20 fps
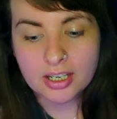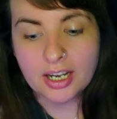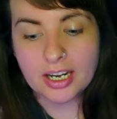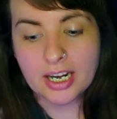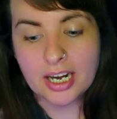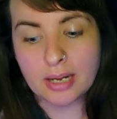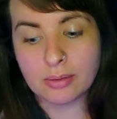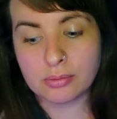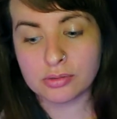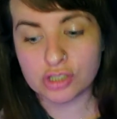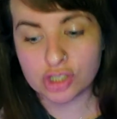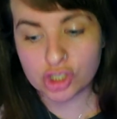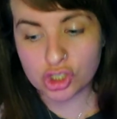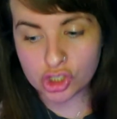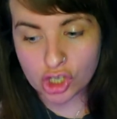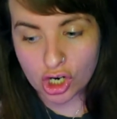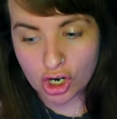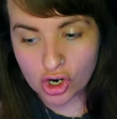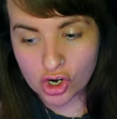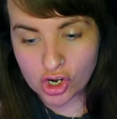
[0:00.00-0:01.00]
and he was a
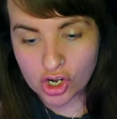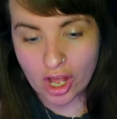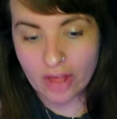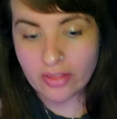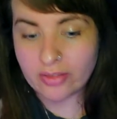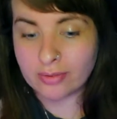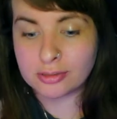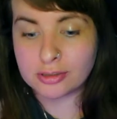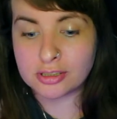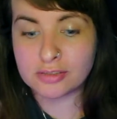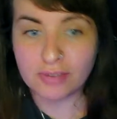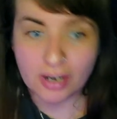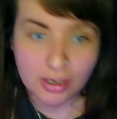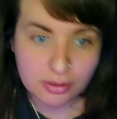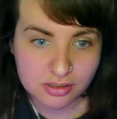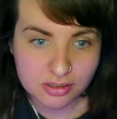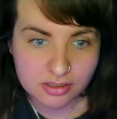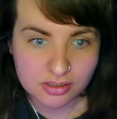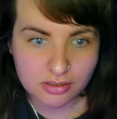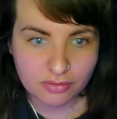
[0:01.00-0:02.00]
shark and there was
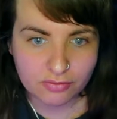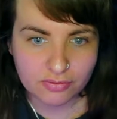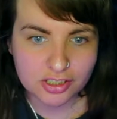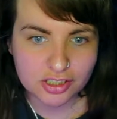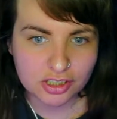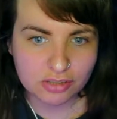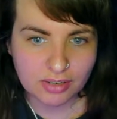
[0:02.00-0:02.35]
thousands of fish